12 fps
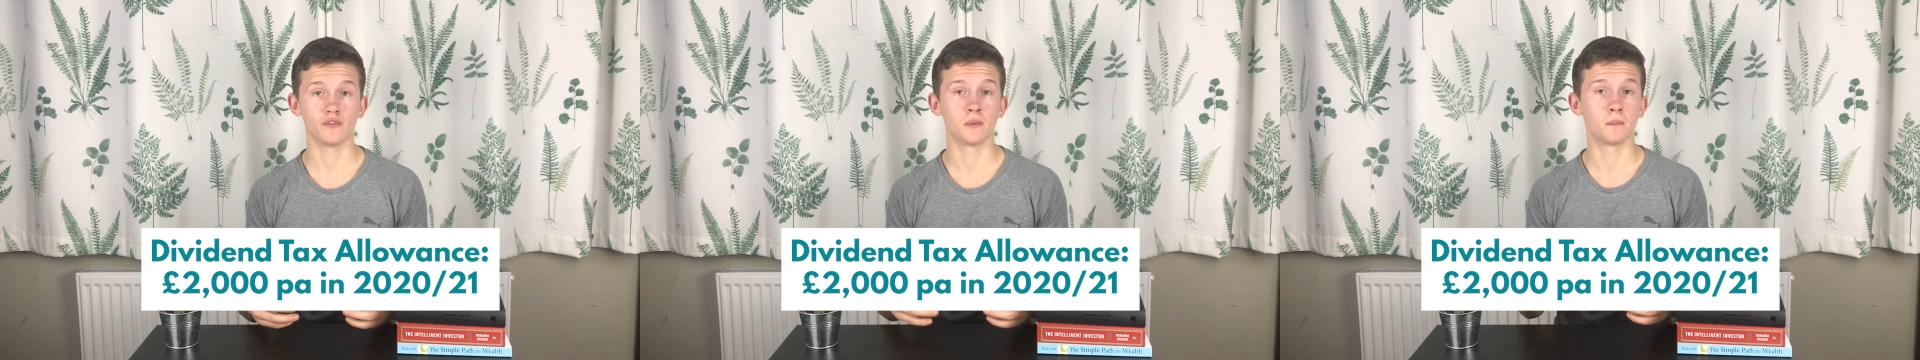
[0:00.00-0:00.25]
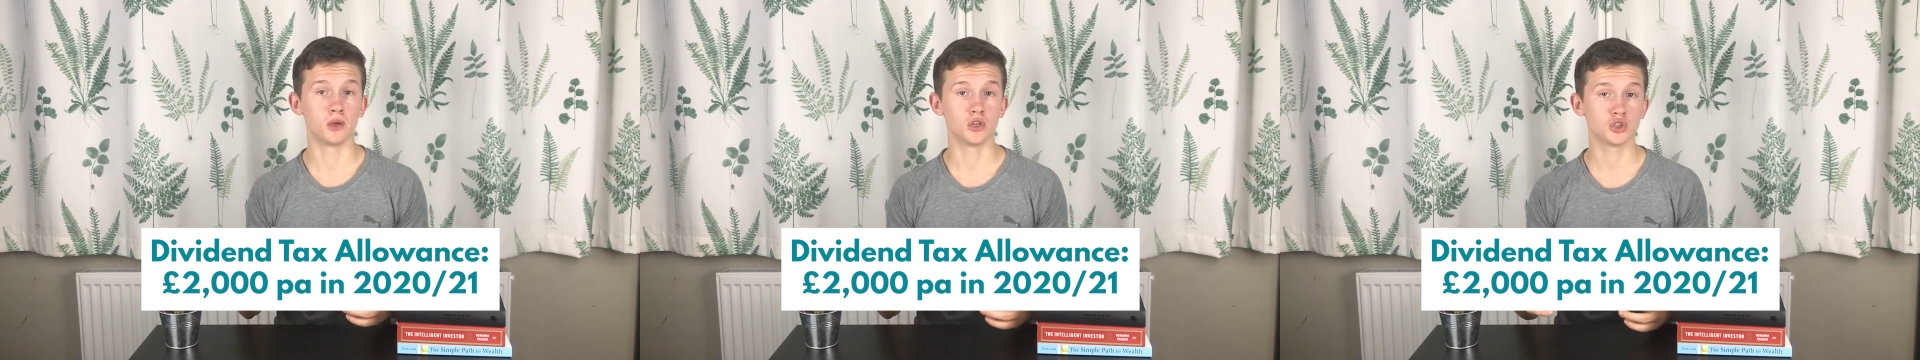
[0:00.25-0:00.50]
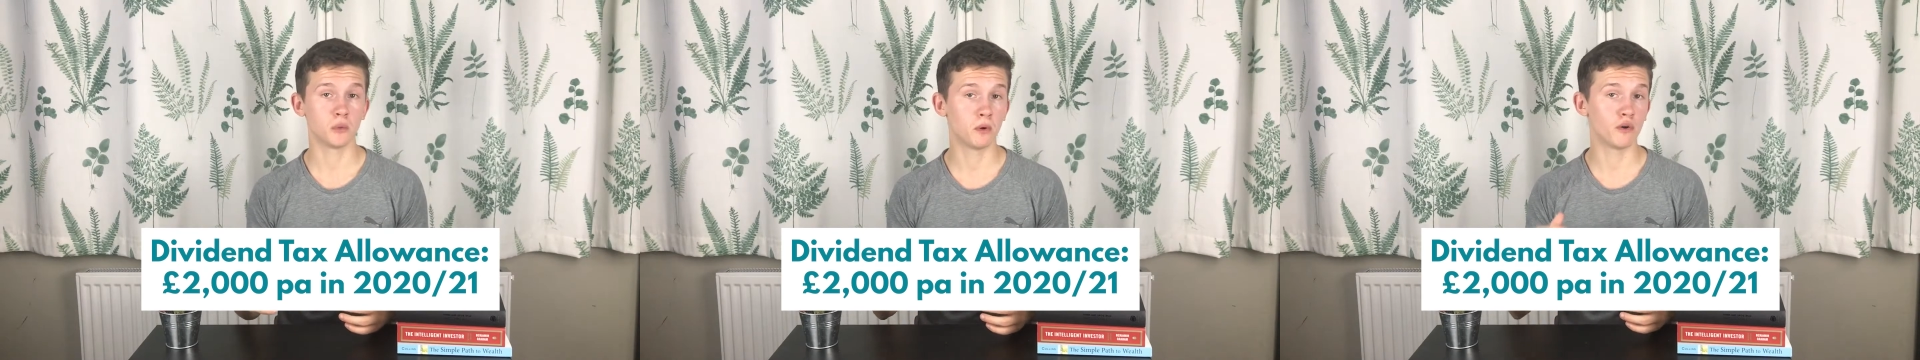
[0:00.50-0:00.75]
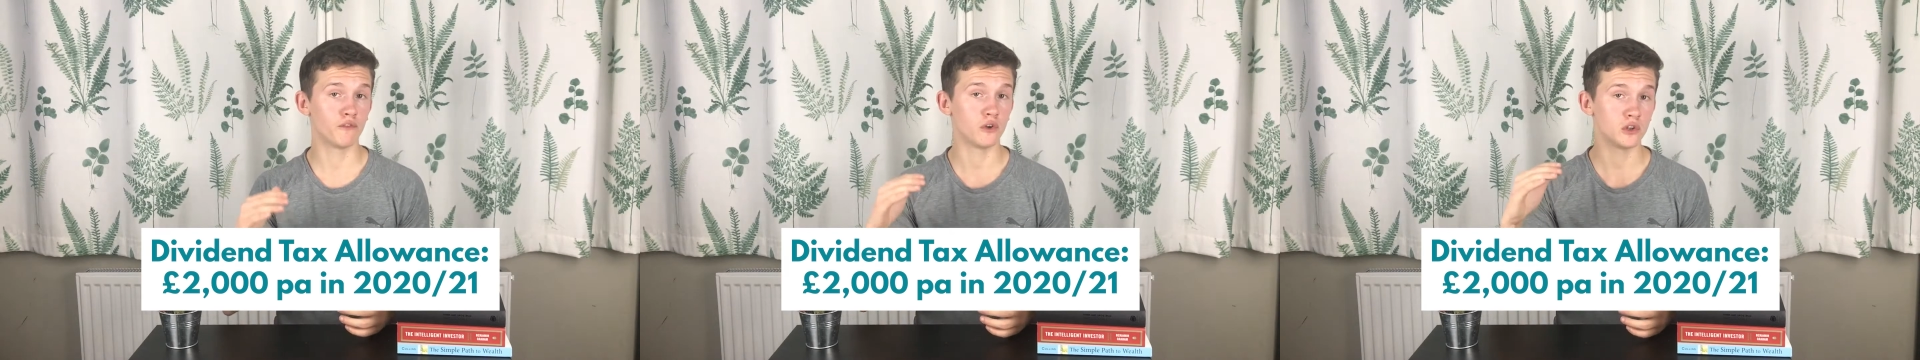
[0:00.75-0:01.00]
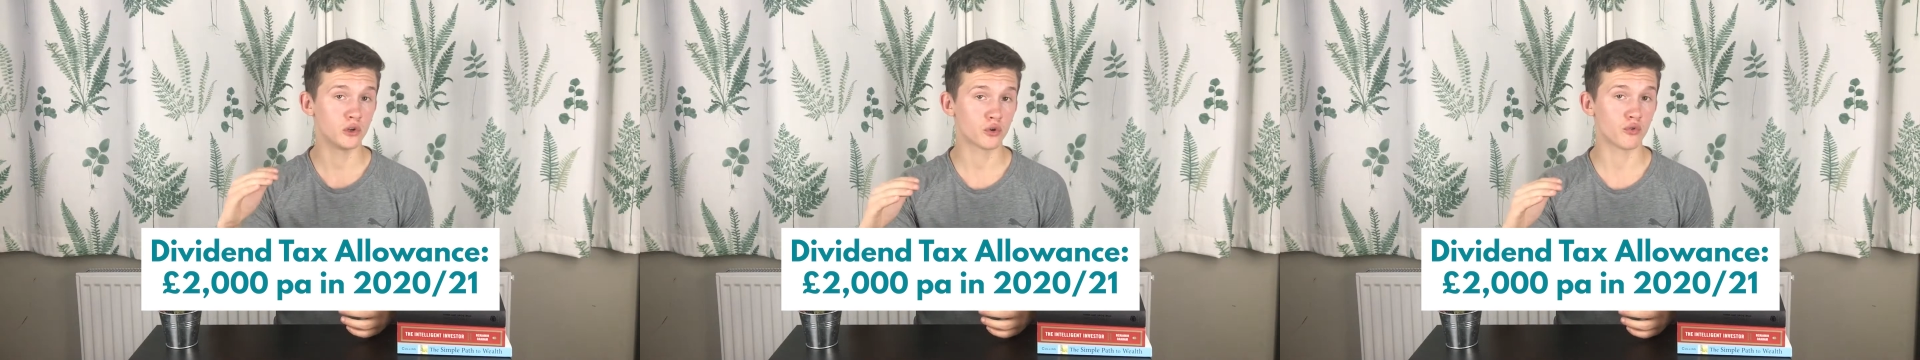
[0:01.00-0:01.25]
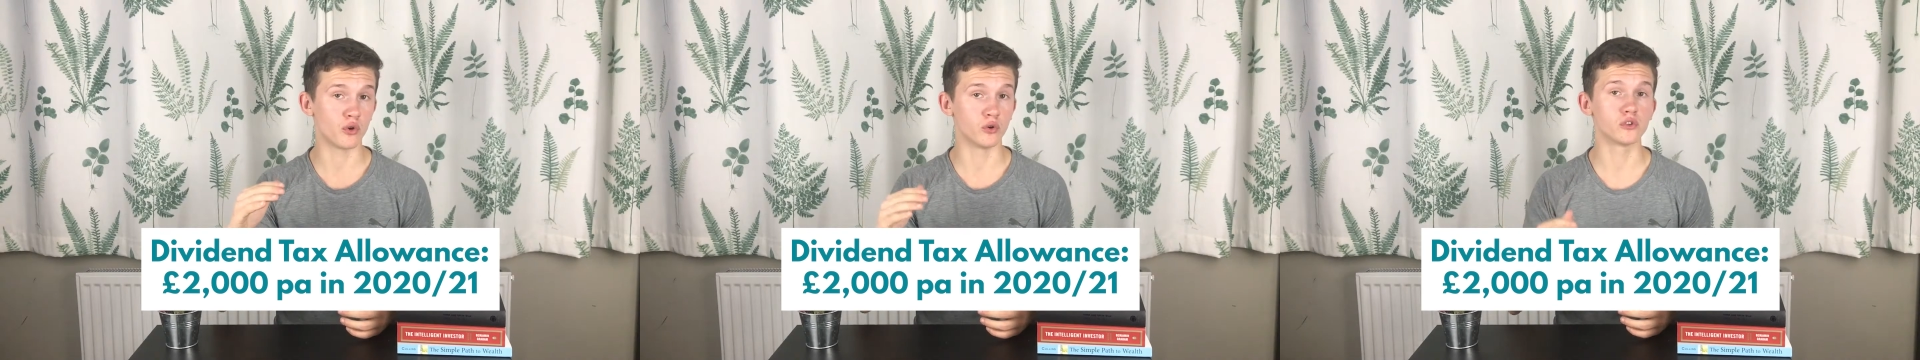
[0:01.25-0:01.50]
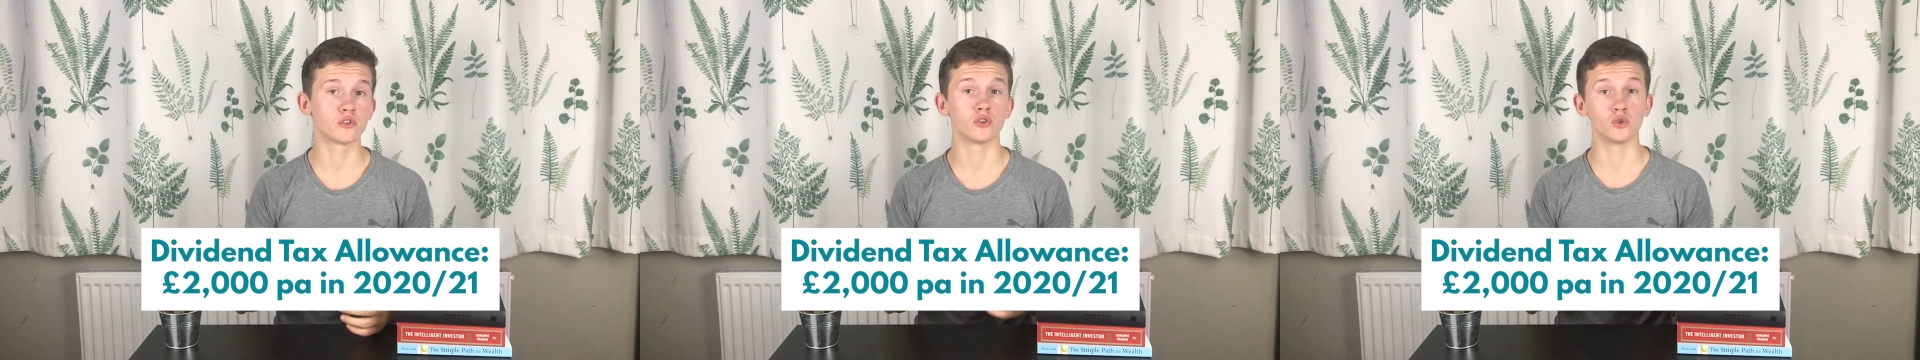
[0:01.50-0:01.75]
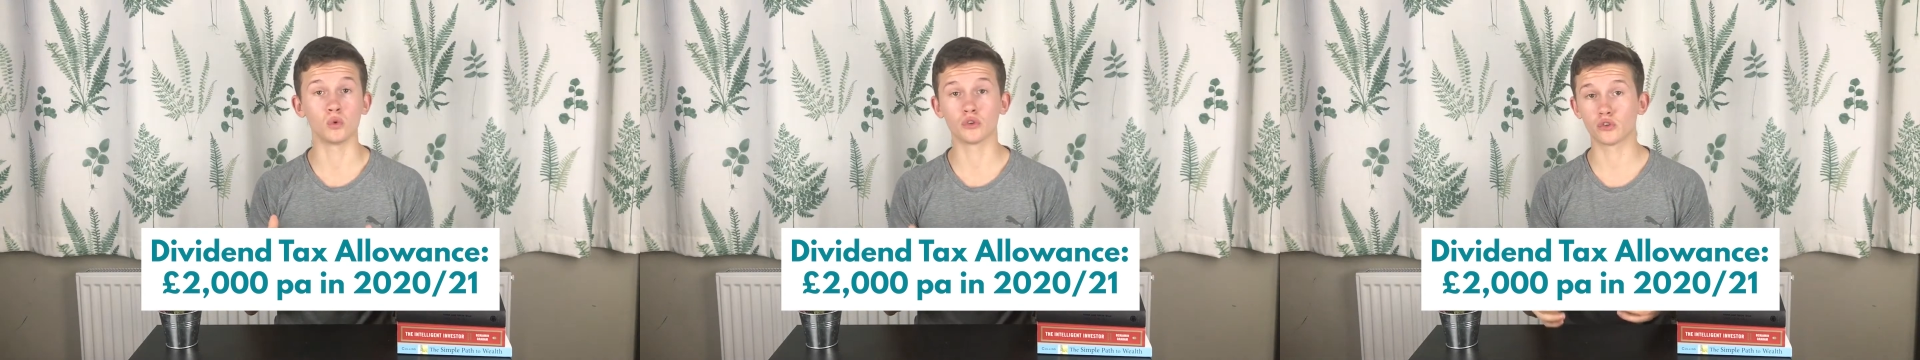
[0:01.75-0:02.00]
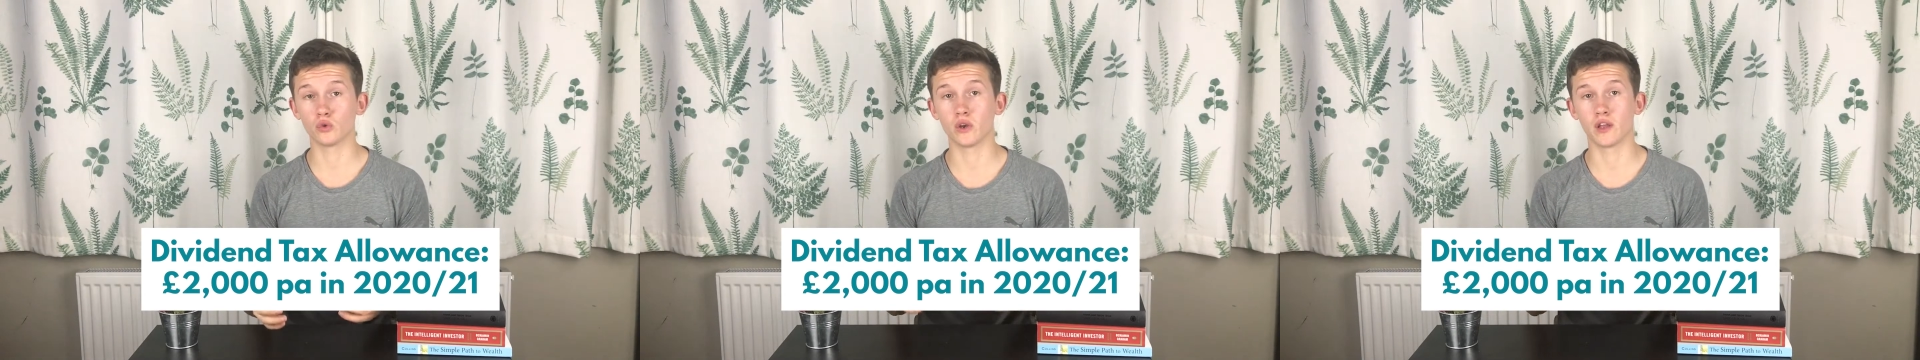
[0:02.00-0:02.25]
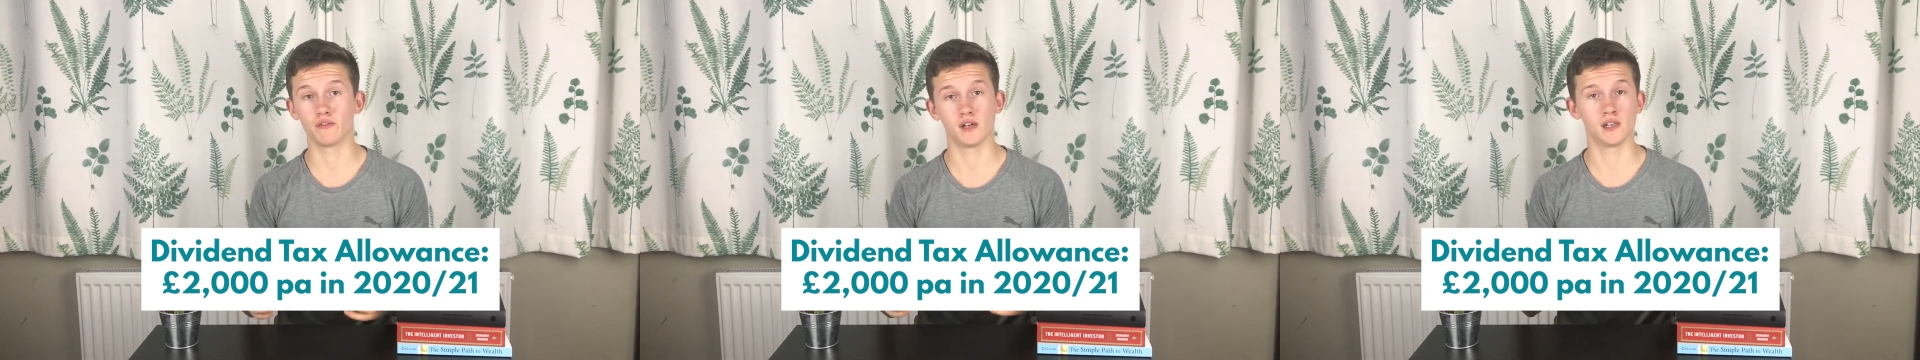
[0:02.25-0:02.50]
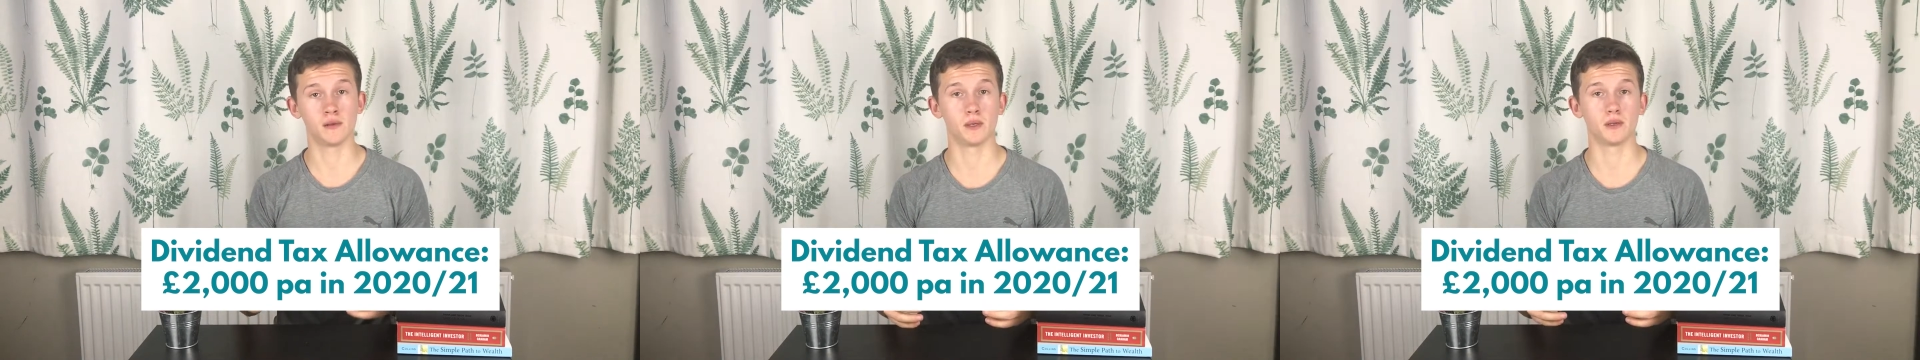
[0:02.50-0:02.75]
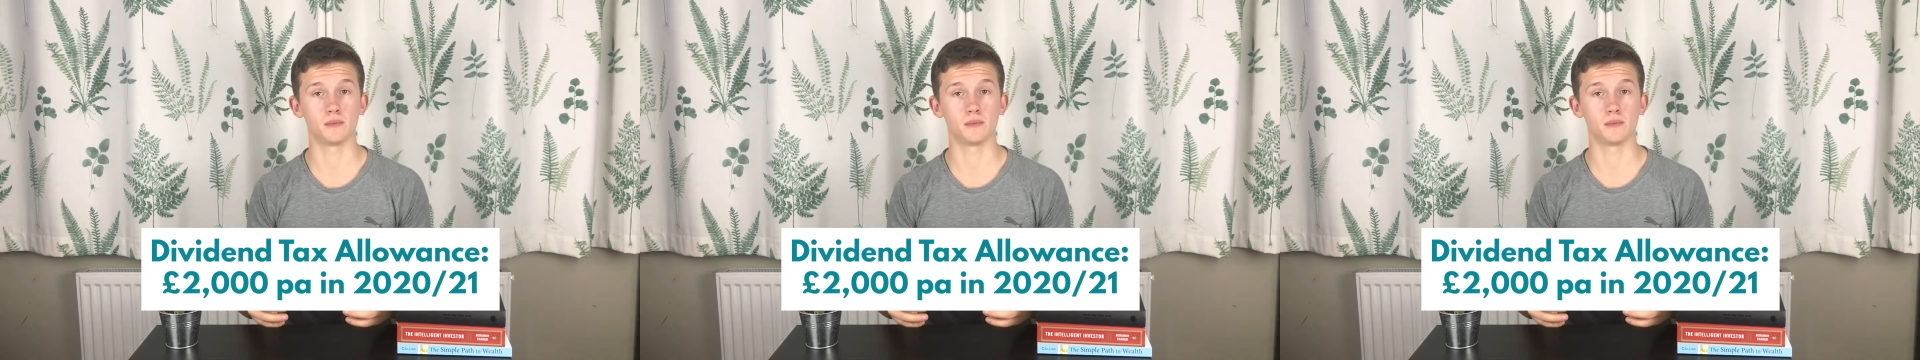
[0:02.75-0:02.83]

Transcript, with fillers: but as your portfolio grows, you will soon hit that limit.